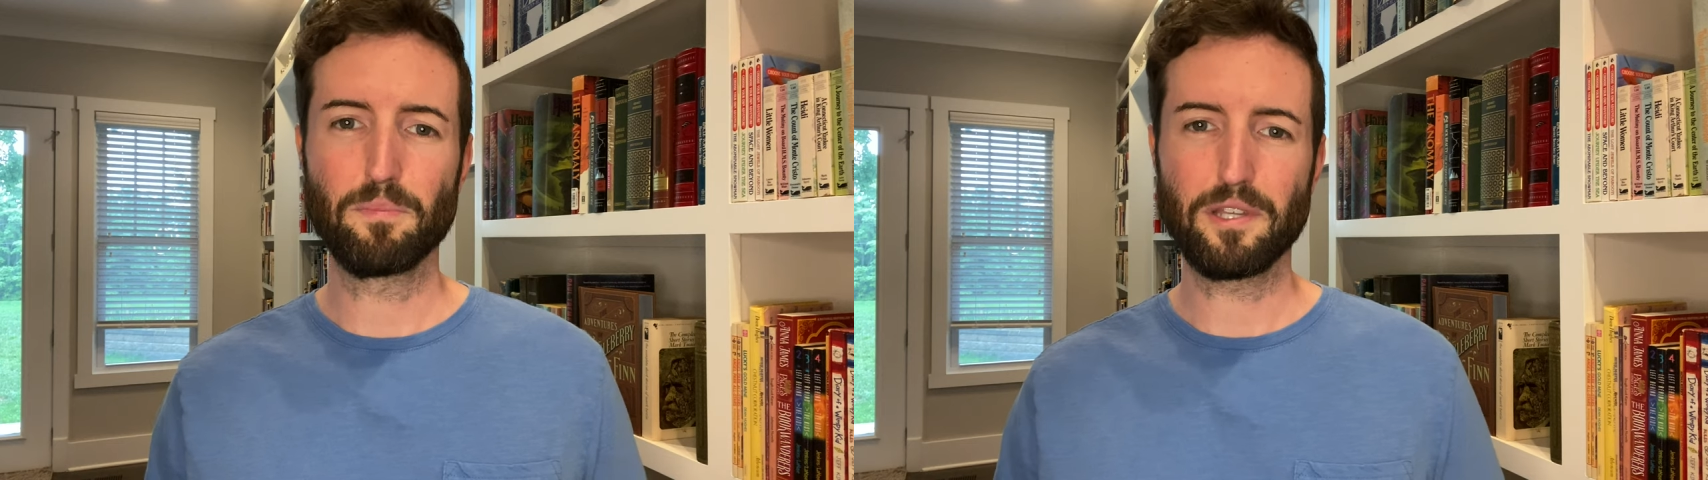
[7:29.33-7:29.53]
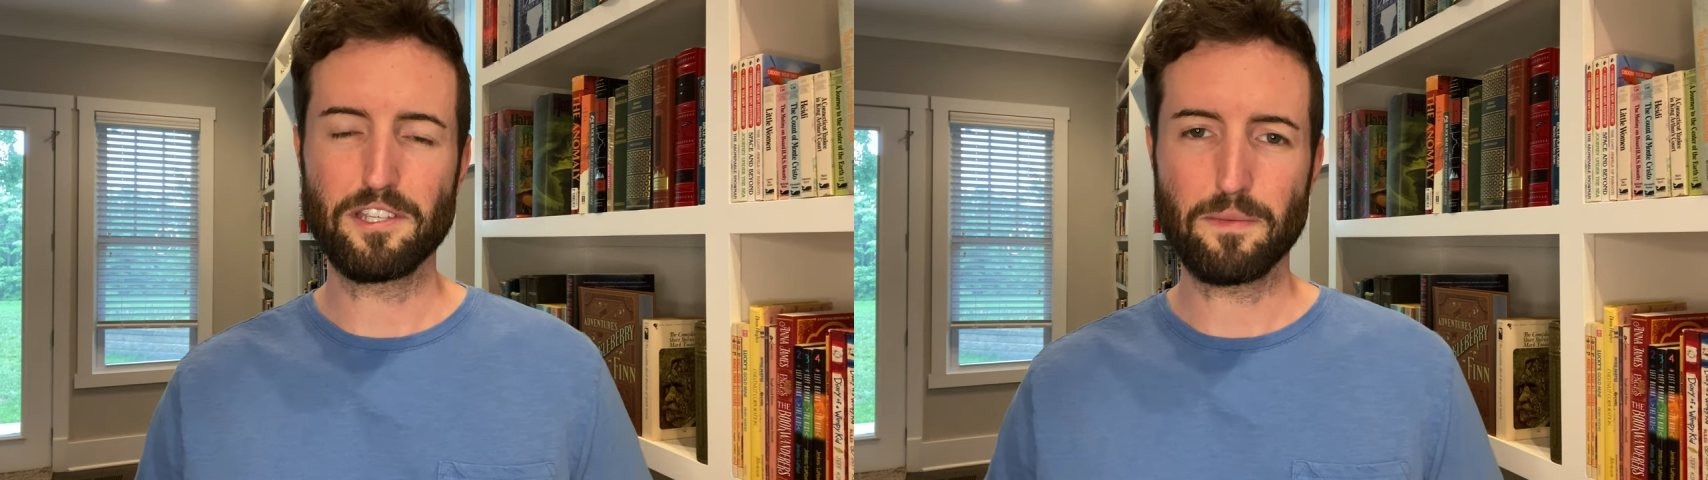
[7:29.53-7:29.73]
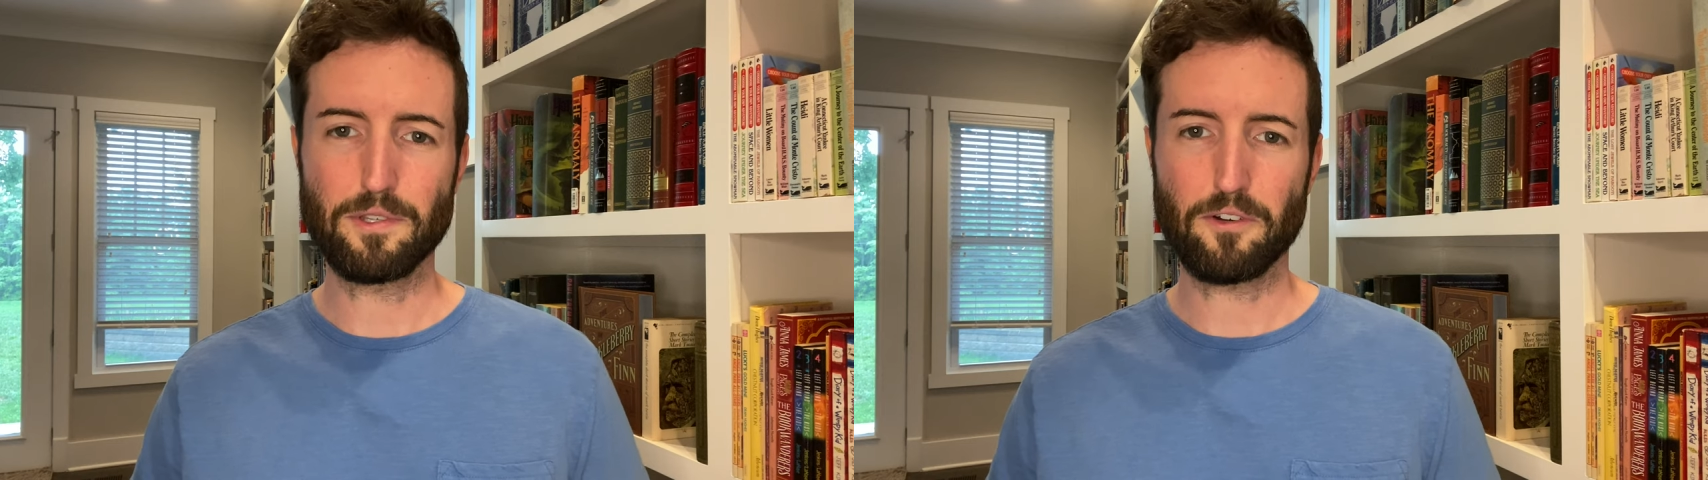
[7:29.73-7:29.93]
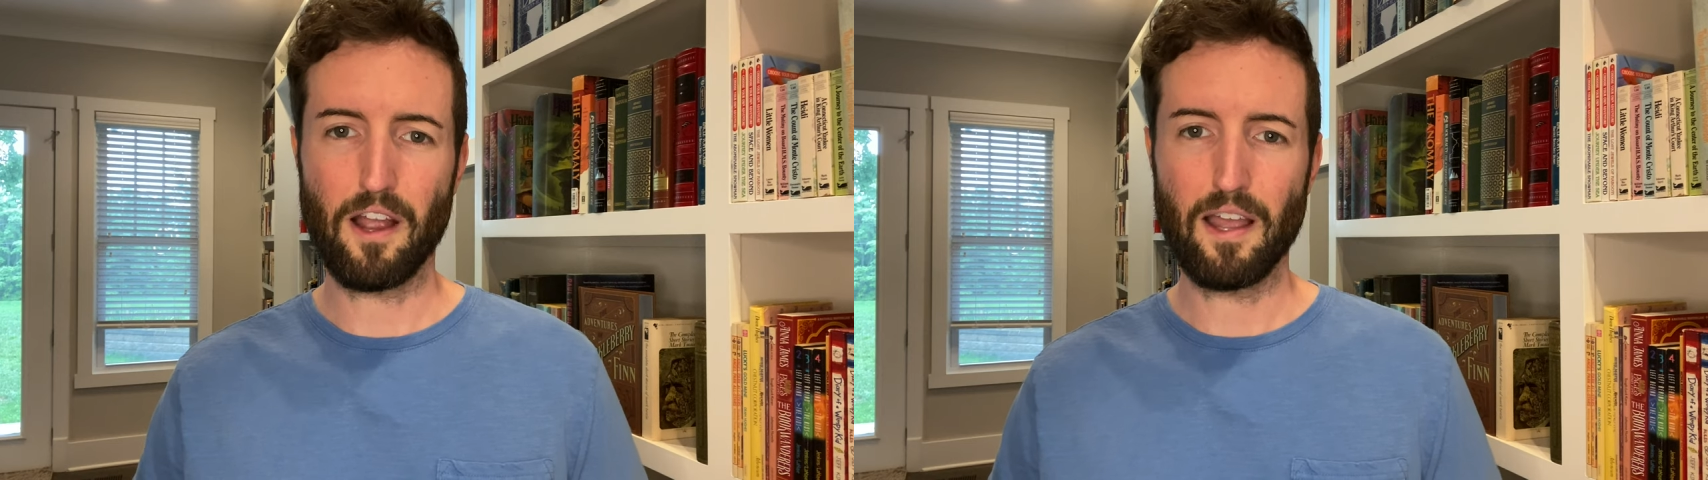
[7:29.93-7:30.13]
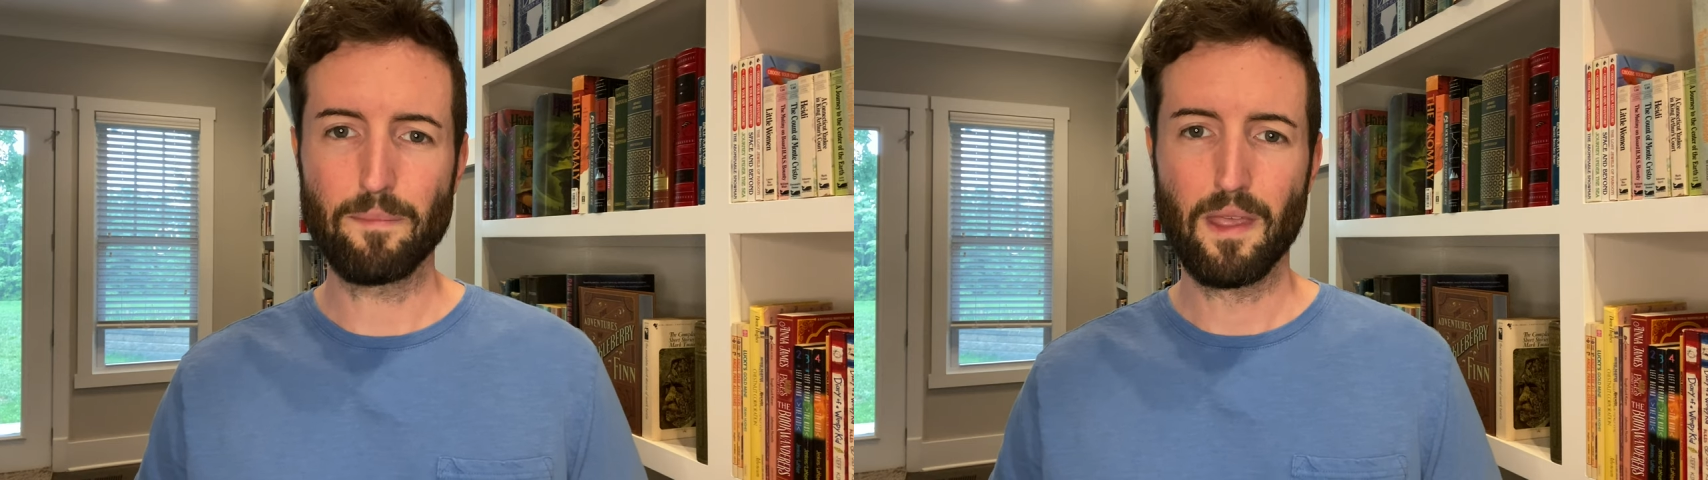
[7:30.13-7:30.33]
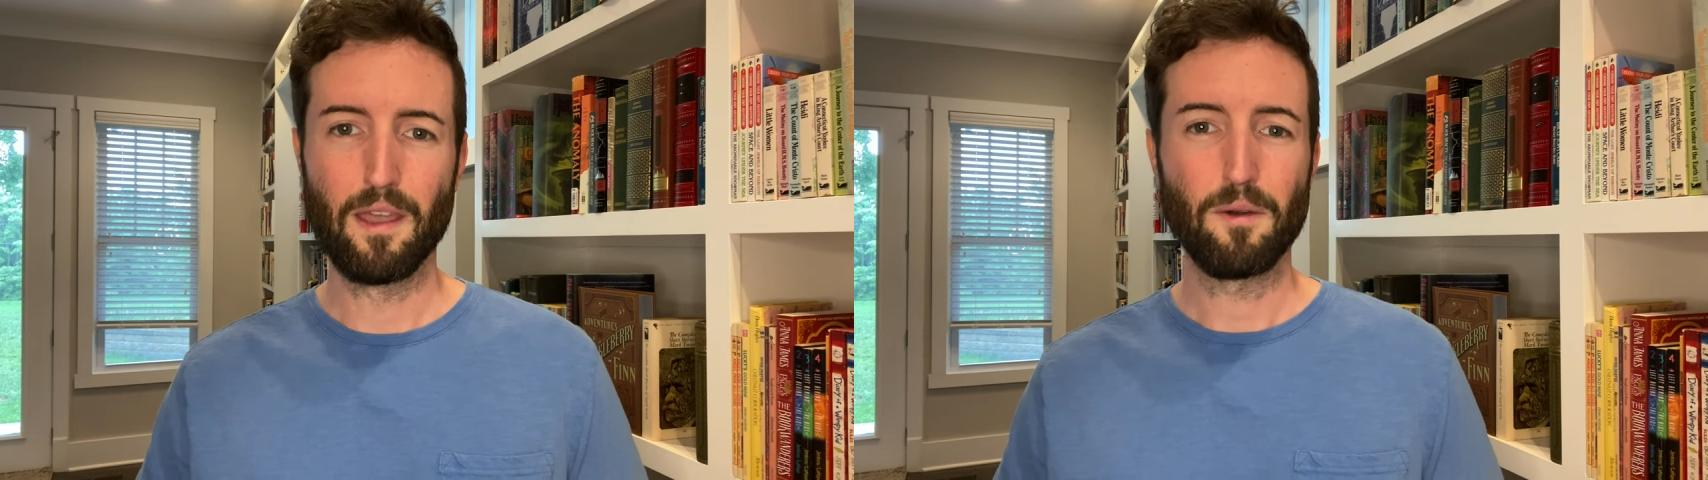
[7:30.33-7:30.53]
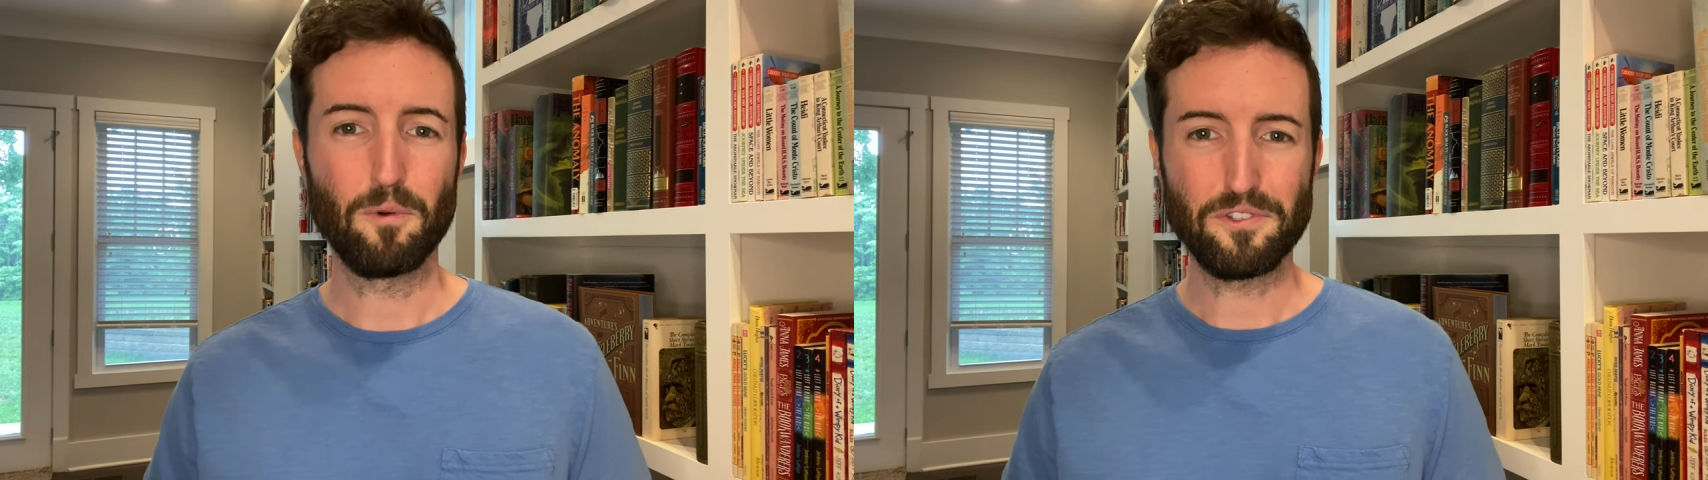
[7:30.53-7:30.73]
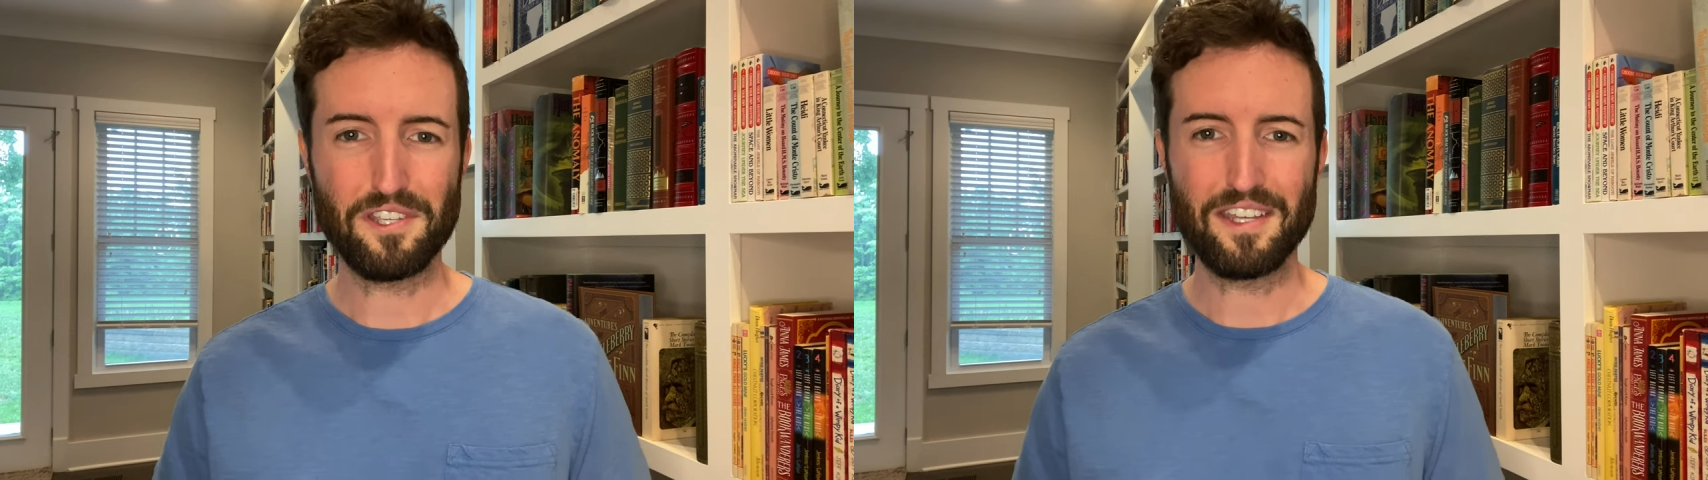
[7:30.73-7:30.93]
please subscribe.
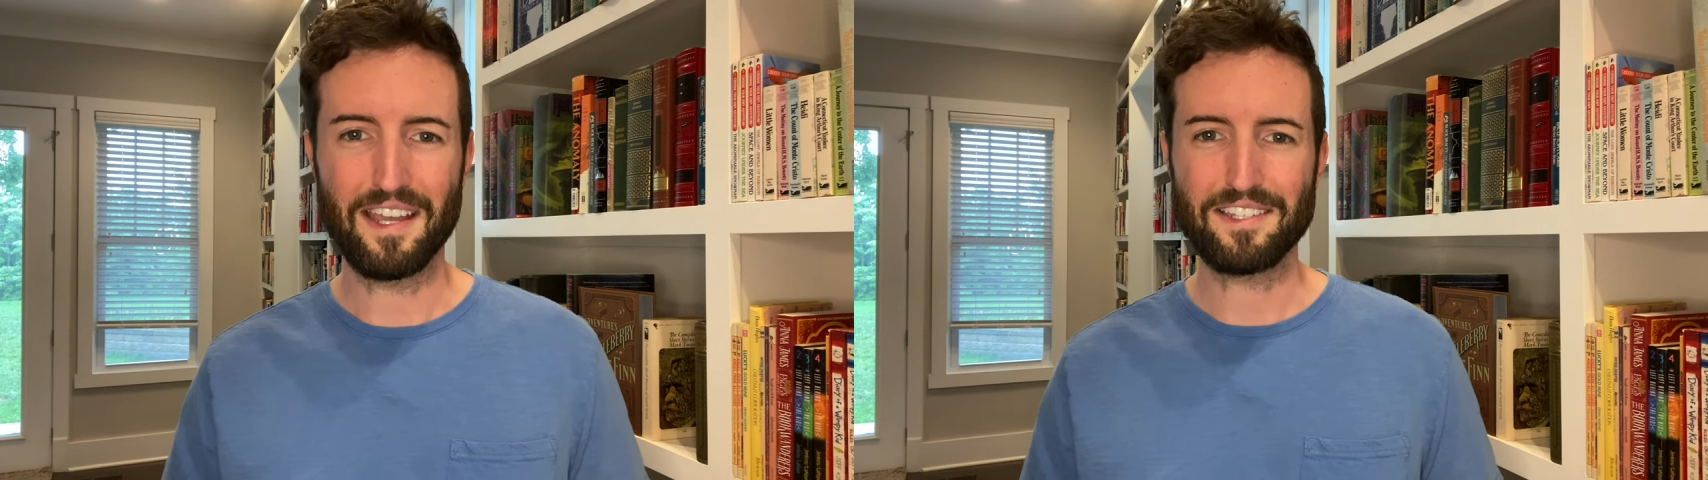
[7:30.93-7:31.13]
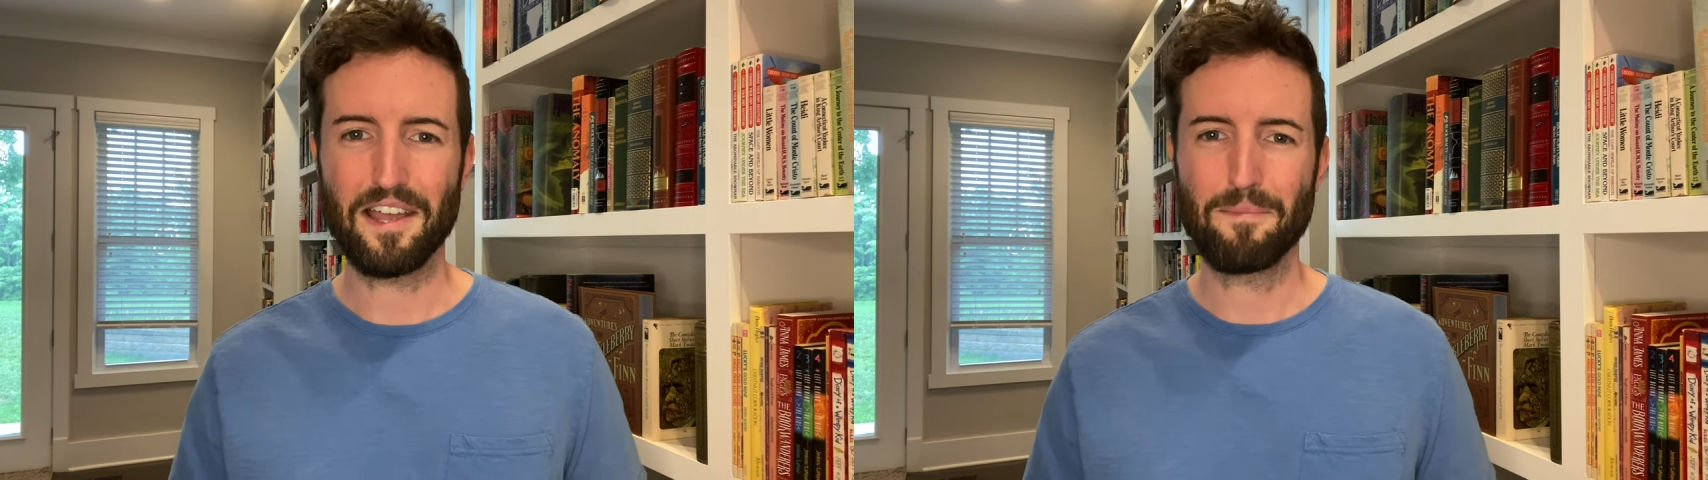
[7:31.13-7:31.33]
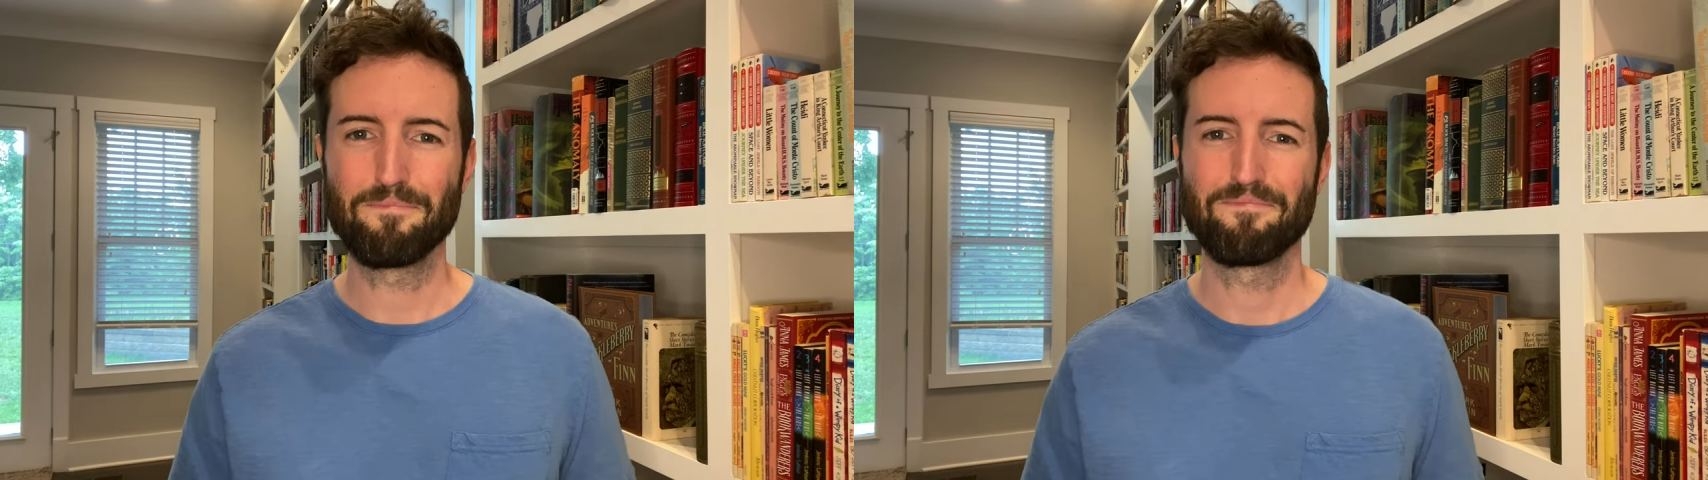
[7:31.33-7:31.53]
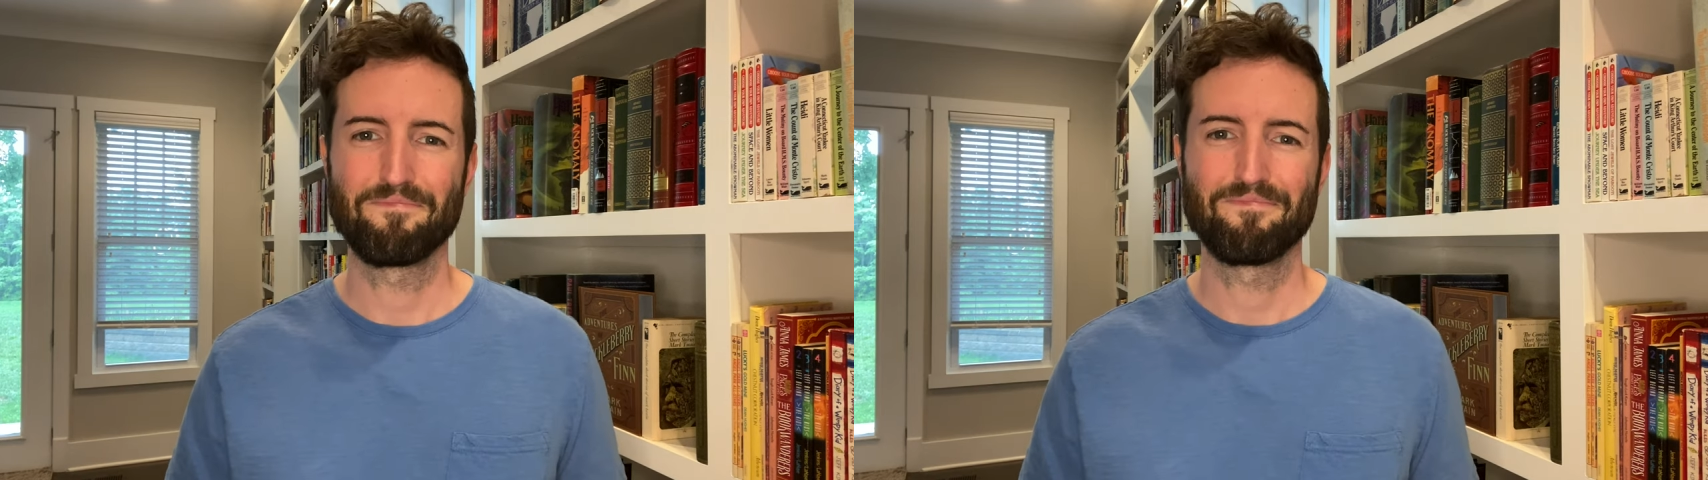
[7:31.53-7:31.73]
We'll see you next time.